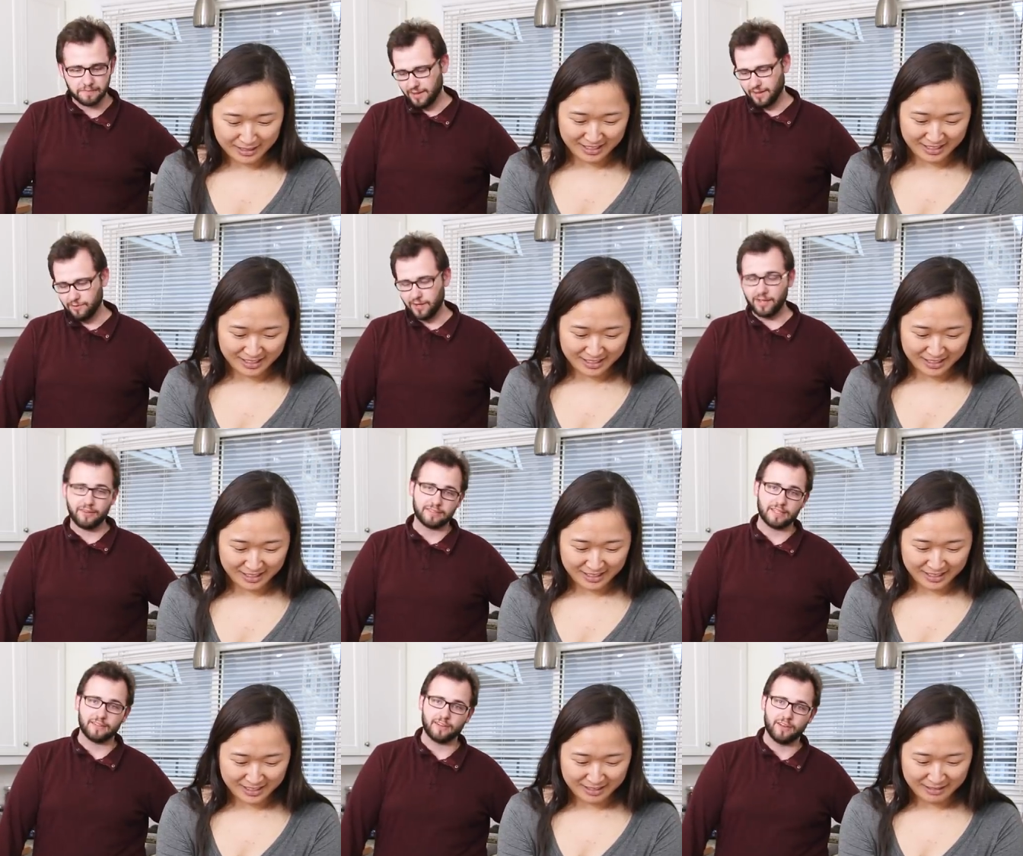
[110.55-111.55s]
Speaker 1: And then while I was
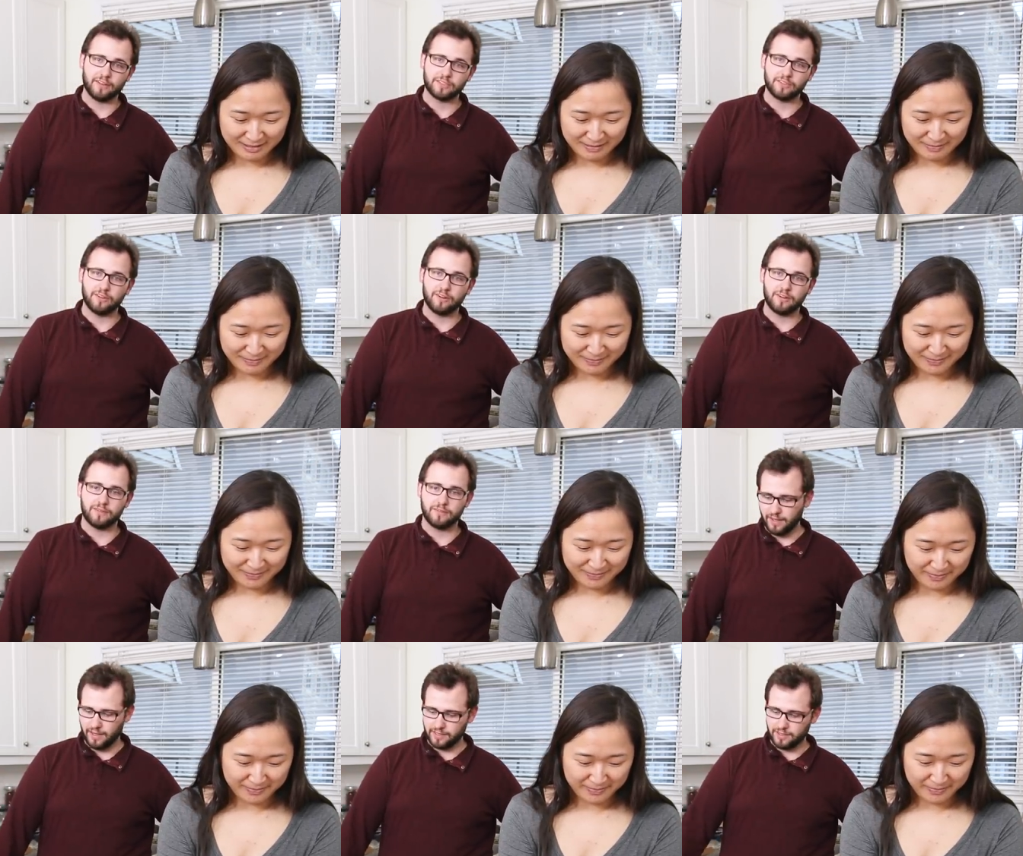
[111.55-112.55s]
at the dollar store,
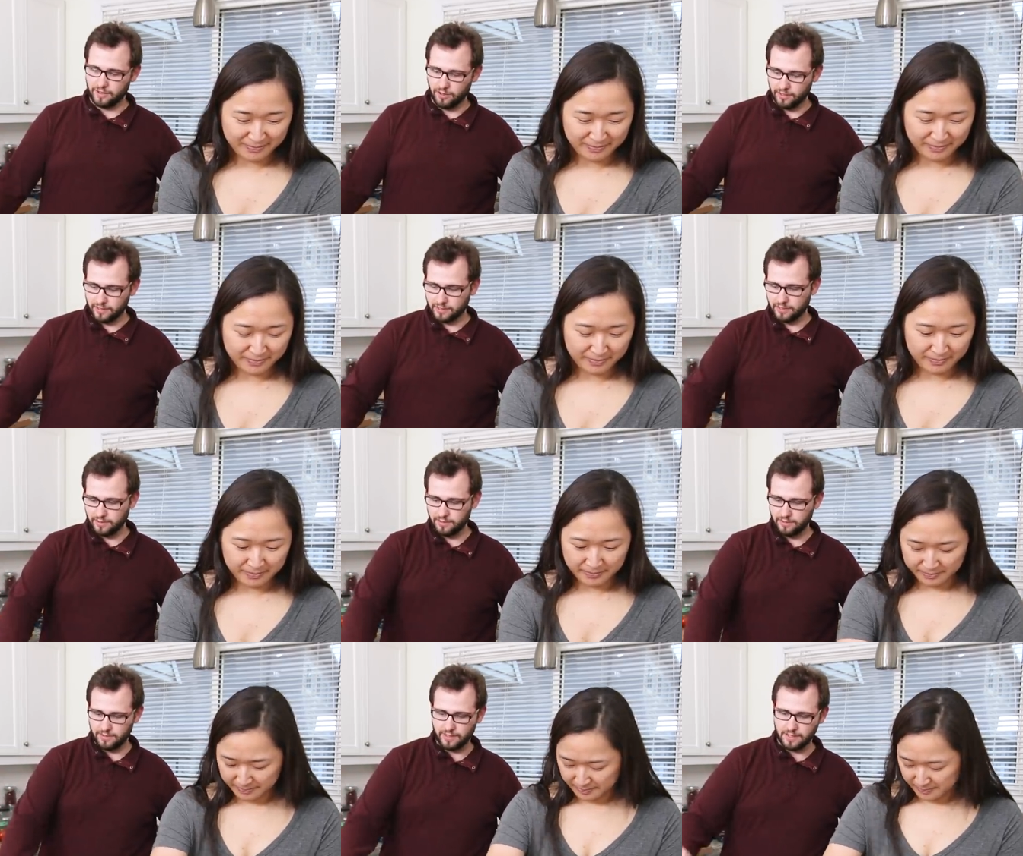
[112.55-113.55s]
I noticed
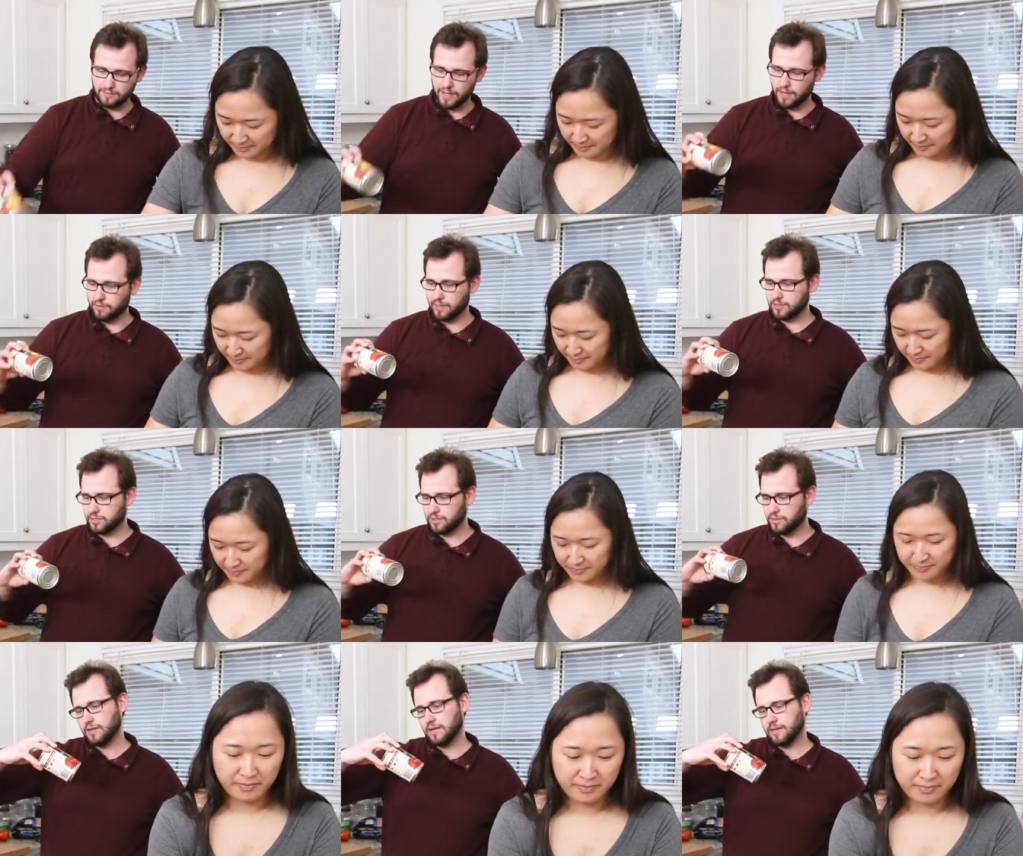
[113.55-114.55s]
this Manwich,
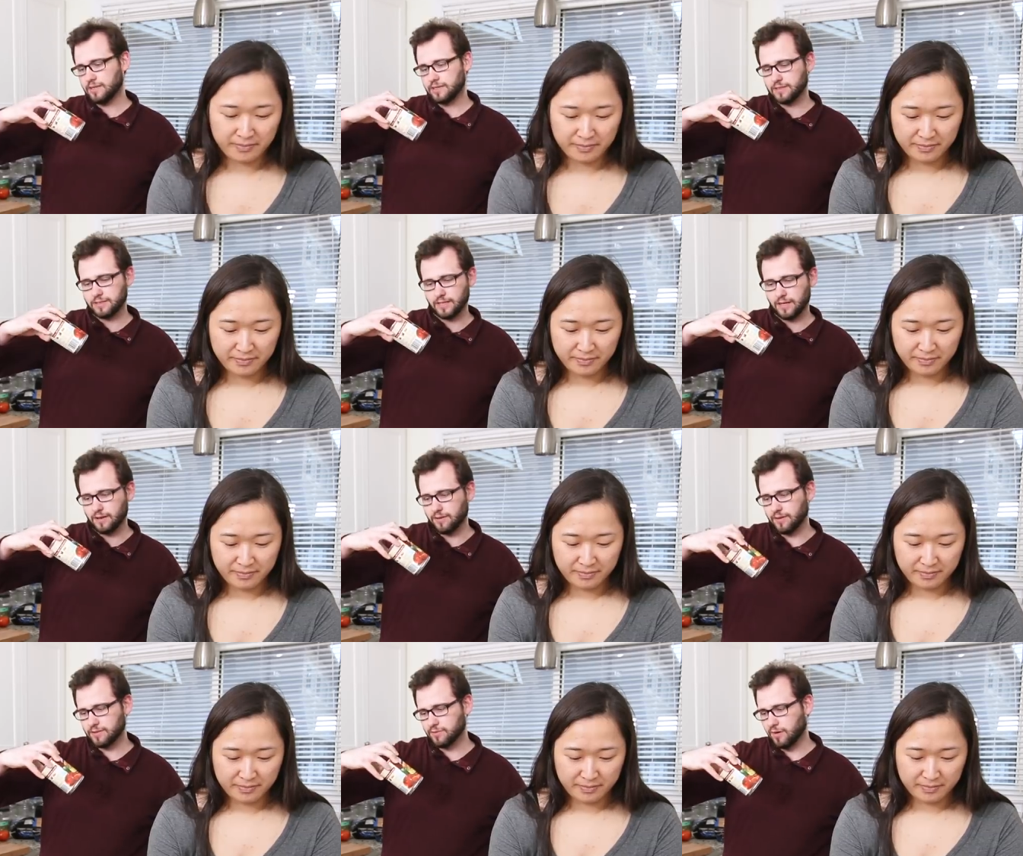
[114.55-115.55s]
and it doesn't say it on
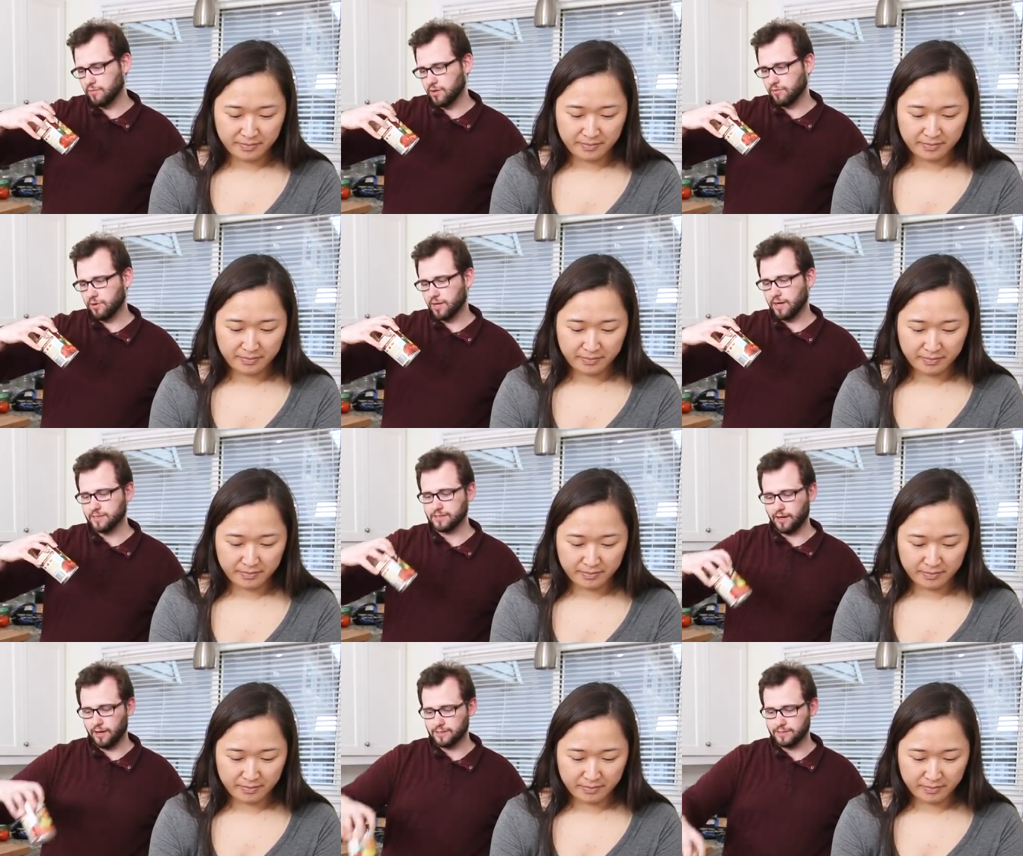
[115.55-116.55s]
this one, but the one I
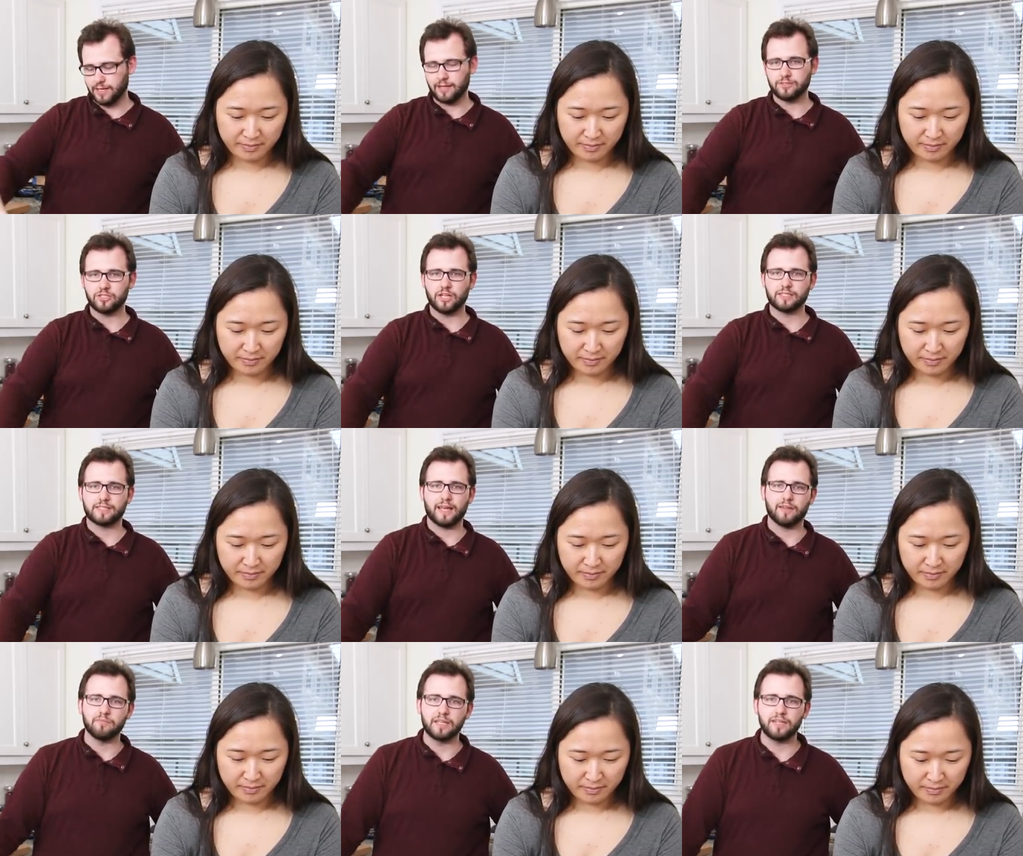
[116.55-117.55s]
saw said just
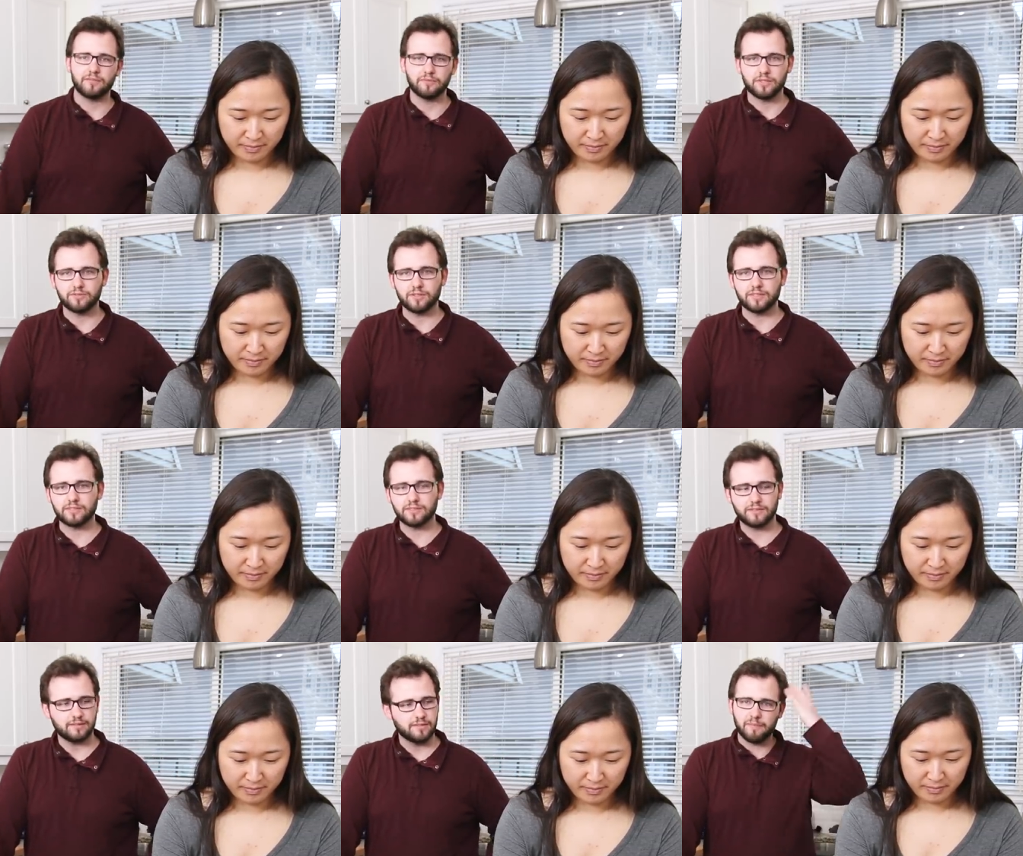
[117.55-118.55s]
add meat, which was,
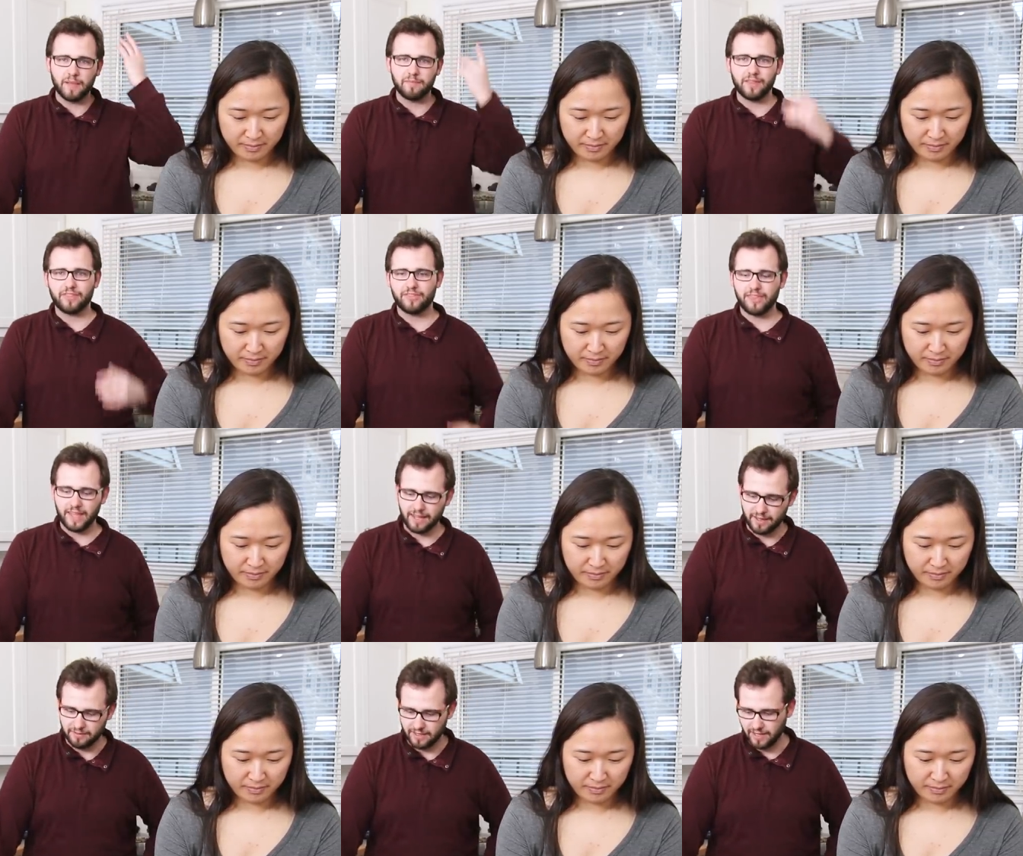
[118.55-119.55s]
that made me
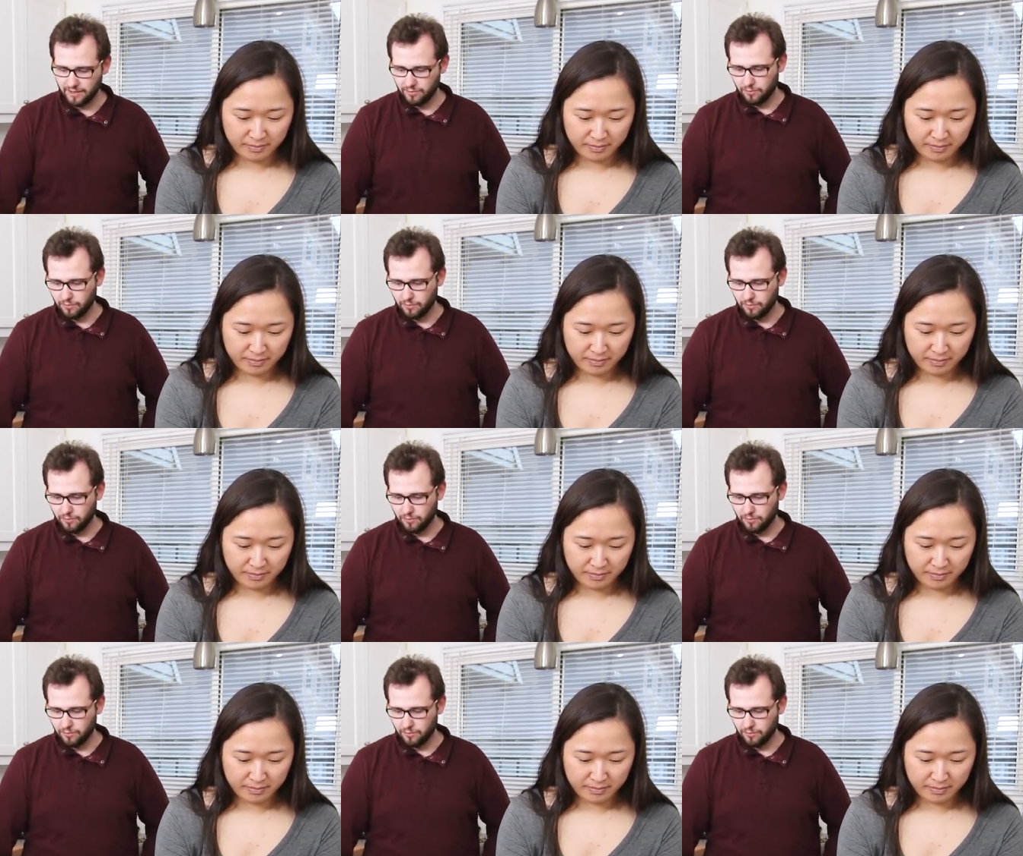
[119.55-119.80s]
think of like,